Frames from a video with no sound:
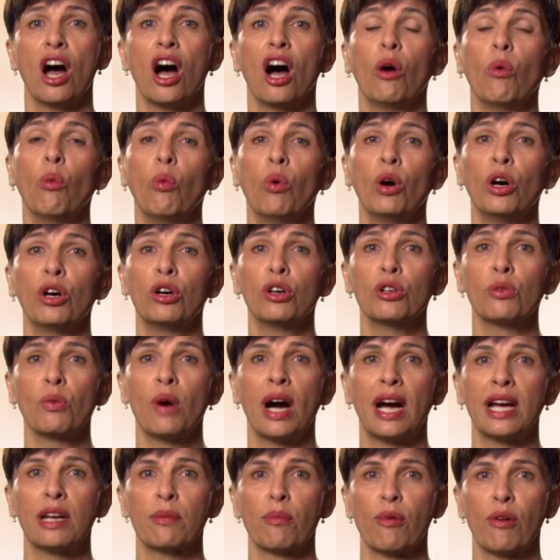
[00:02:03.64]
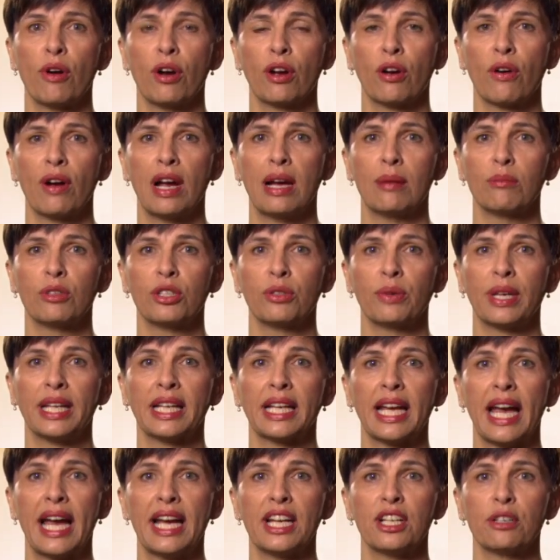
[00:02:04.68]
a worldwide program to
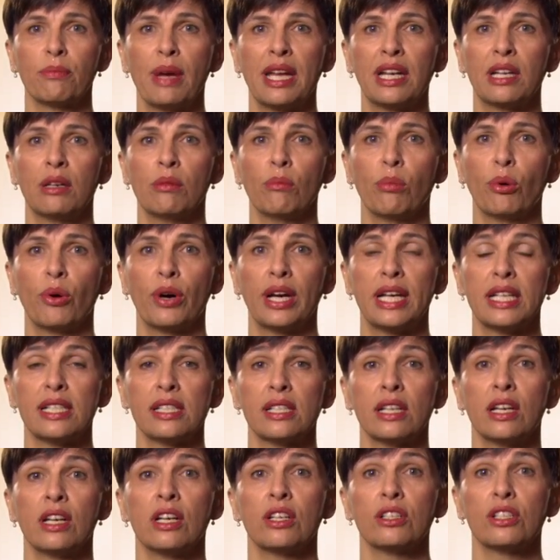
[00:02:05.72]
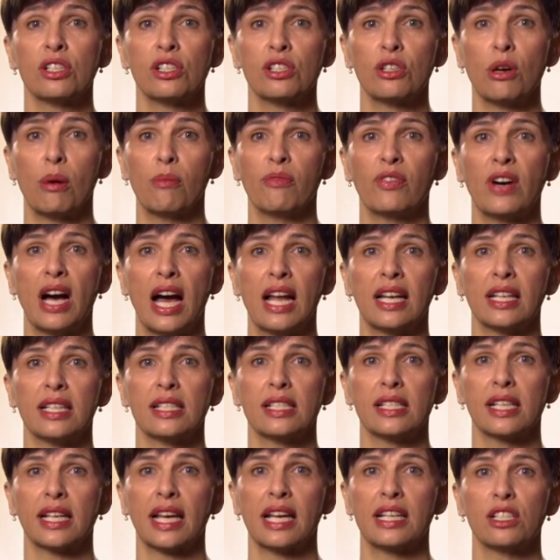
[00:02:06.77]
engage men and boys to stop
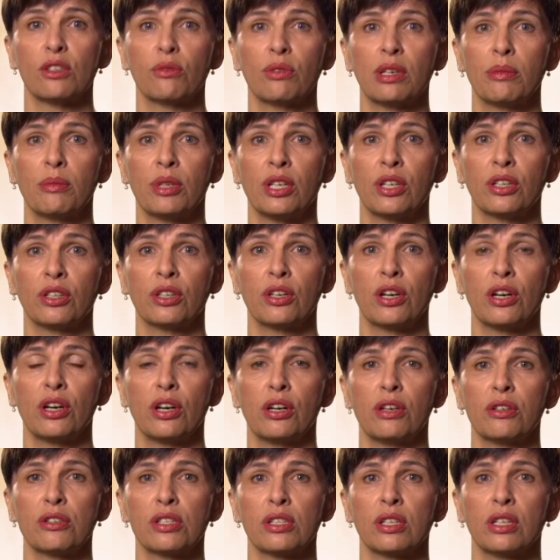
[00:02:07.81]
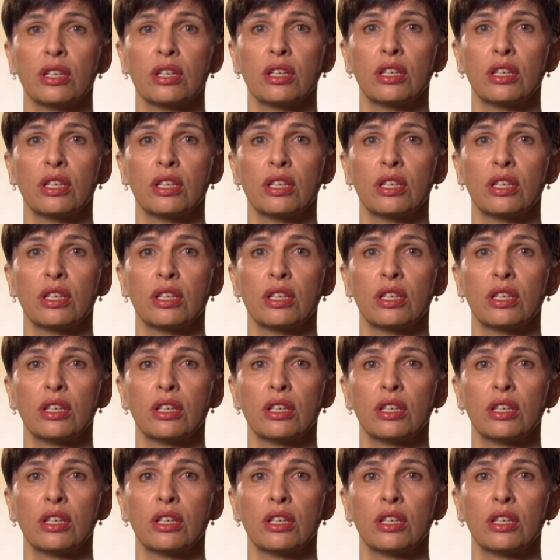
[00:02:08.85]
violence against women and girls.